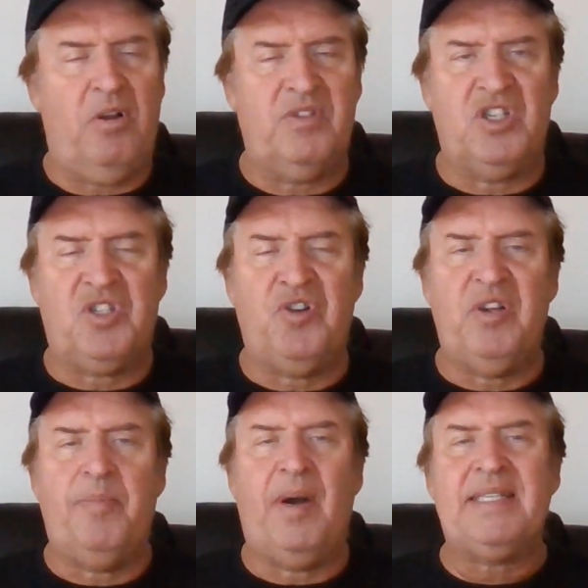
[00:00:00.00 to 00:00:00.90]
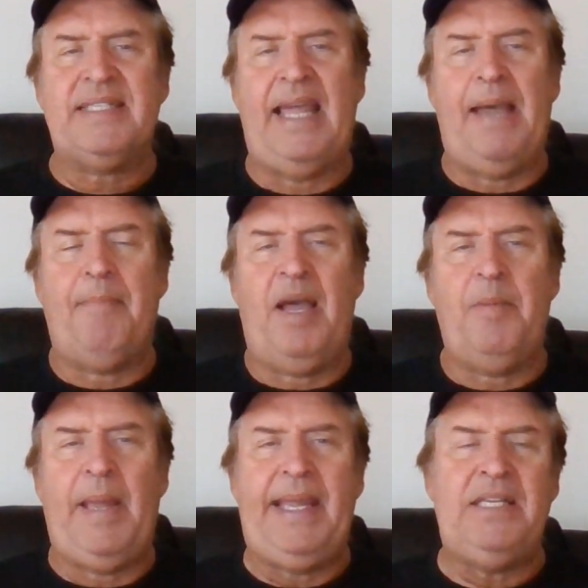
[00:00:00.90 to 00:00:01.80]
just 30 bucks at
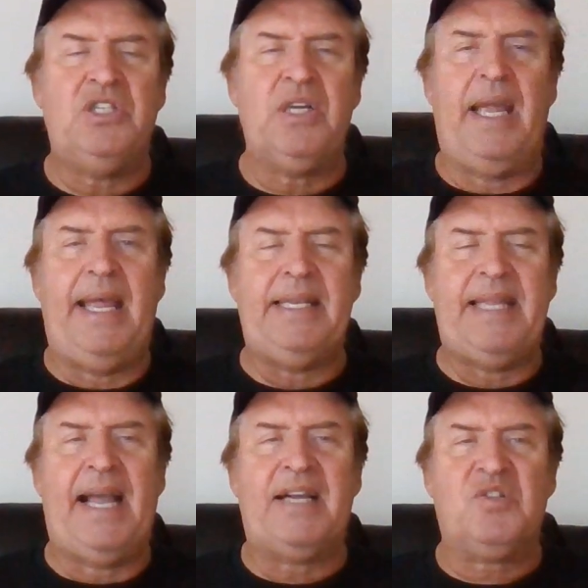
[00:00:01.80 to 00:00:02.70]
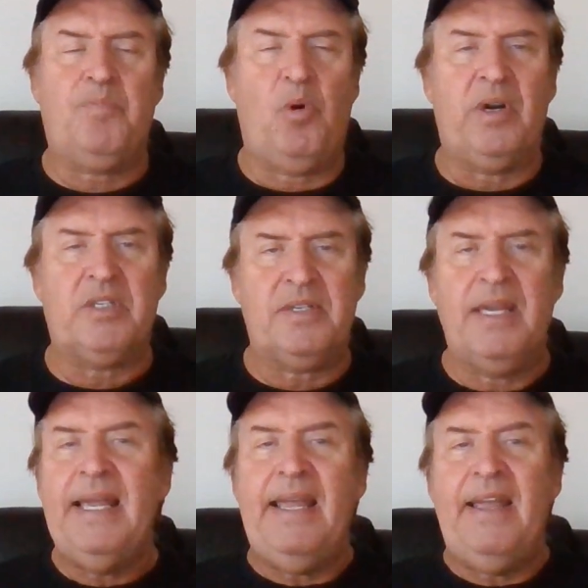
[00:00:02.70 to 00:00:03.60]
my page at Doc Sports.